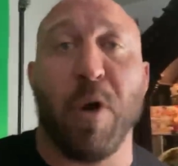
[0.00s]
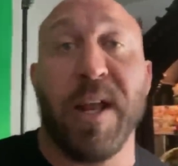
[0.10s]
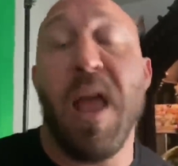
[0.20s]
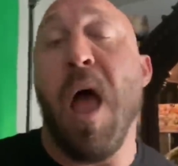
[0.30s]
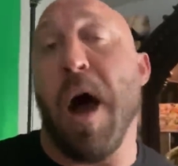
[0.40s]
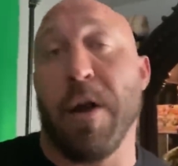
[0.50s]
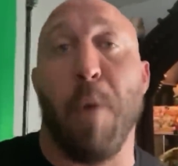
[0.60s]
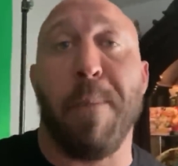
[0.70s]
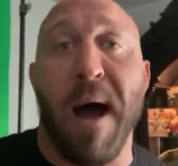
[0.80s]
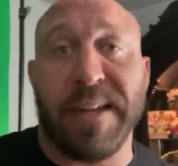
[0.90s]
morning on
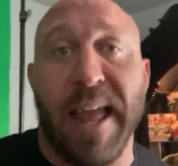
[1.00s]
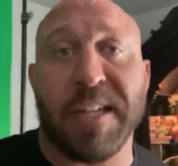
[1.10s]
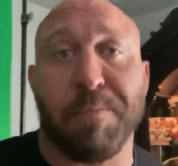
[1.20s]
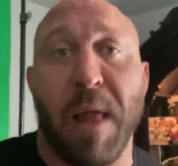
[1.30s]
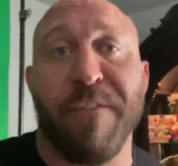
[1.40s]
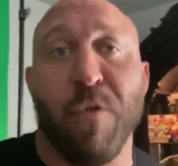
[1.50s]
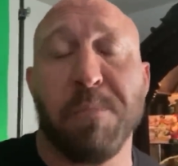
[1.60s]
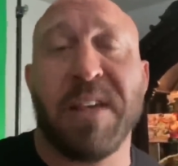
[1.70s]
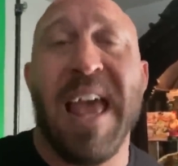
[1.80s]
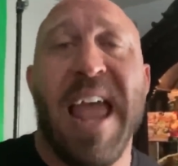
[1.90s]
all podcast
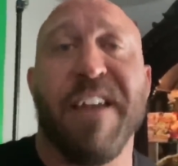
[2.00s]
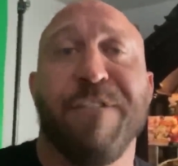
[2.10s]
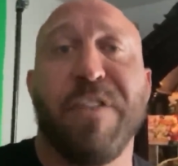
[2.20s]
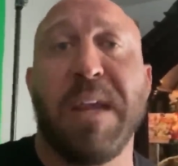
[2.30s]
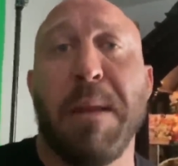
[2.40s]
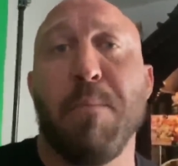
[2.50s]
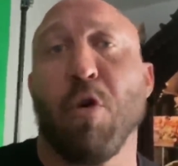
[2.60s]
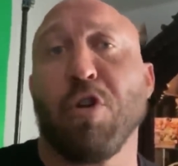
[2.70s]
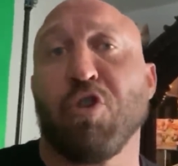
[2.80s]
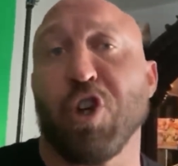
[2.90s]
platforms, and Feed Me
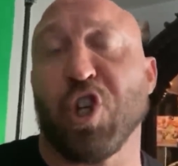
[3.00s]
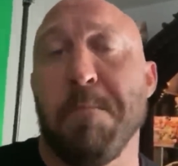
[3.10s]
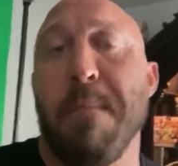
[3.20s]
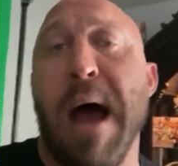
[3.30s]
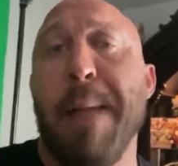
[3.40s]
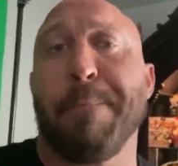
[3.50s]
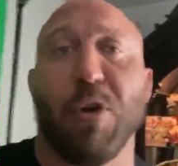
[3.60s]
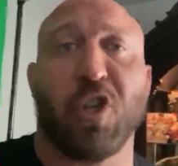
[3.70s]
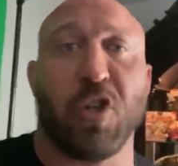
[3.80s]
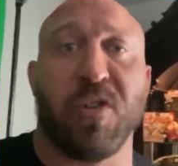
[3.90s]
More Nutrition, my
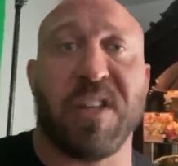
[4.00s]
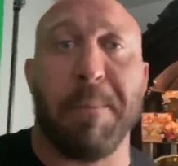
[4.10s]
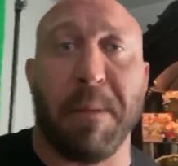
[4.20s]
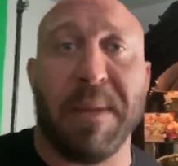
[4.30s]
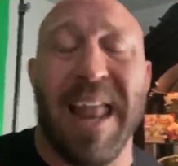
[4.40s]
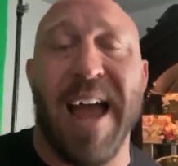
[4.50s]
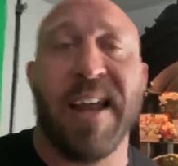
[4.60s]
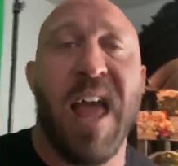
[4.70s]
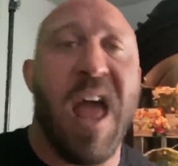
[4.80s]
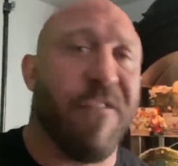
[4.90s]
personal supplement
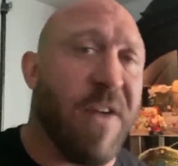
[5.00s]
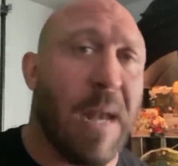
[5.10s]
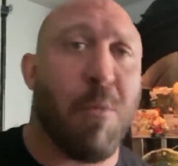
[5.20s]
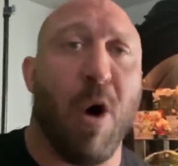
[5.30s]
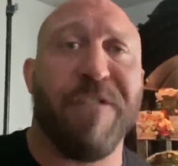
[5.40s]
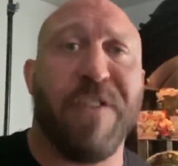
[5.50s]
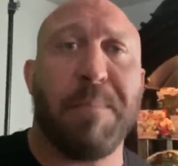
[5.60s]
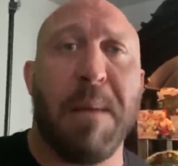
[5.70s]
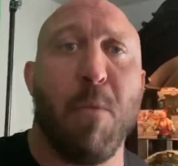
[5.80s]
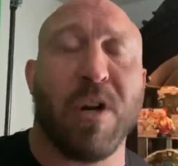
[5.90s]
line, available on
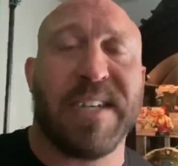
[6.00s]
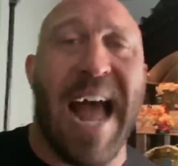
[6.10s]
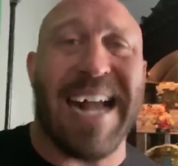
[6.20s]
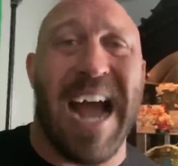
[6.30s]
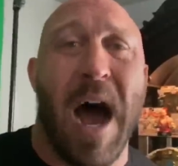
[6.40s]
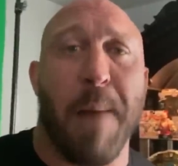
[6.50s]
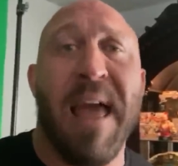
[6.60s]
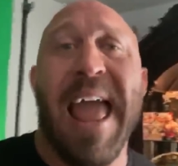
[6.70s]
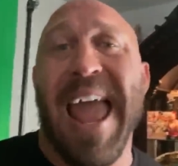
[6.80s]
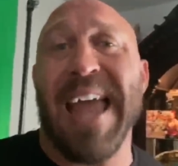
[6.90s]

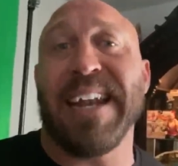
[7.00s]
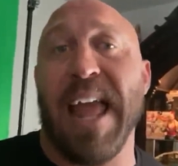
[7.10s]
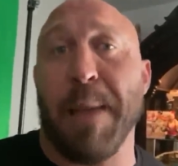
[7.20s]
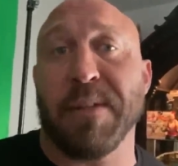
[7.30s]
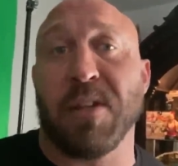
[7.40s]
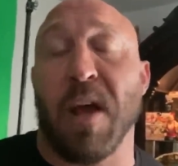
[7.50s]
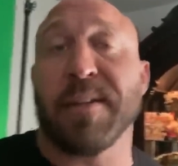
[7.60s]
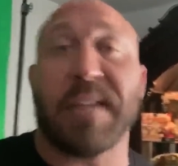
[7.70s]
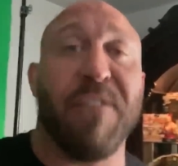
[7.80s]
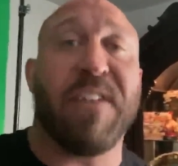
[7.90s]
feedmemore.com and
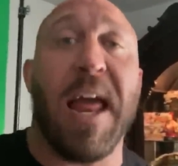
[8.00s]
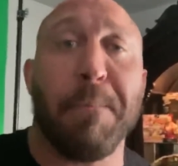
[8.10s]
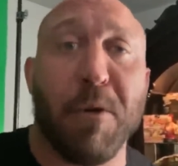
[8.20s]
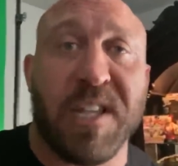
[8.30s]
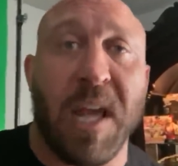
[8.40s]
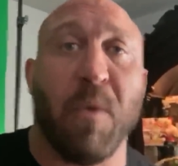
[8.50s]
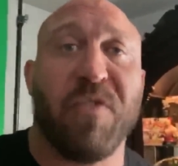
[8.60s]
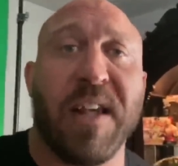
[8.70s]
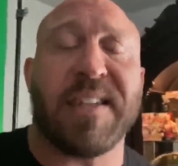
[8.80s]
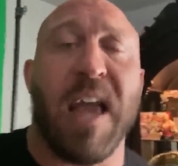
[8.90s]
Amazon. Save 10%
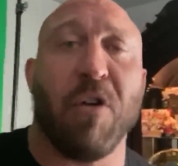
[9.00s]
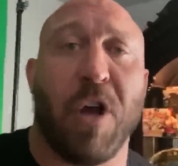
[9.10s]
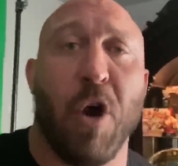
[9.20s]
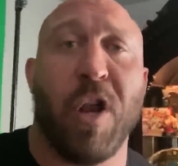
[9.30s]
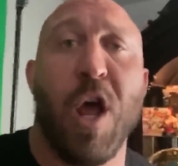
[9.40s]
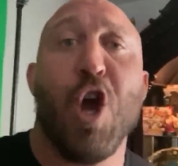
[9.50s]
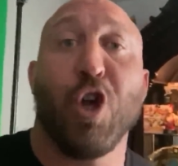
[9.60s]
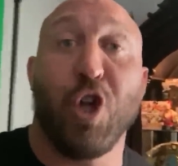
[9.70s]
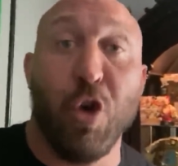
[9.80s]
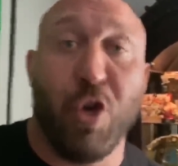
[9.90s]
with discount code
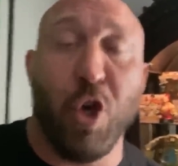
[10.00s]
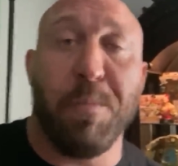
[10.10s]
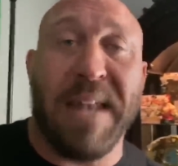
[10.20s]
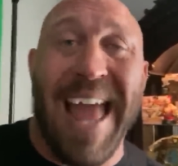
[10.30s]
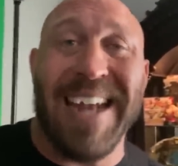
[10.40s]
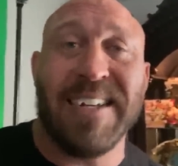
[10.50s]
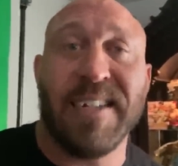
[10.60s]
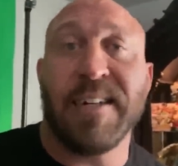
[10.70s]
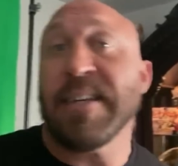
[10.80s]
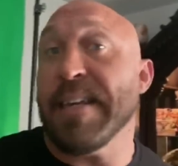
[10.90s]
YouTube10
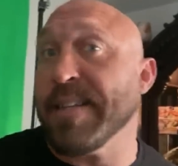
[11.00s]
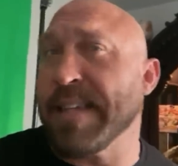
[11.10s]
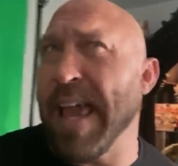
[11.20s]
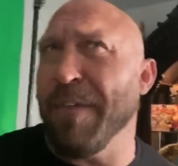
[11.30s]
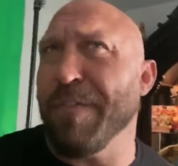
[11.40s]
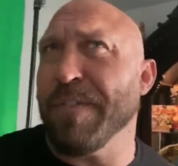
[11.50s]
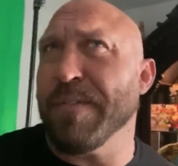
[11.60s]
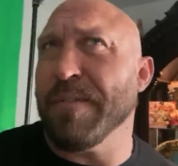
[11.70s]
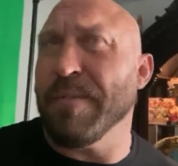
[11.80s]
and save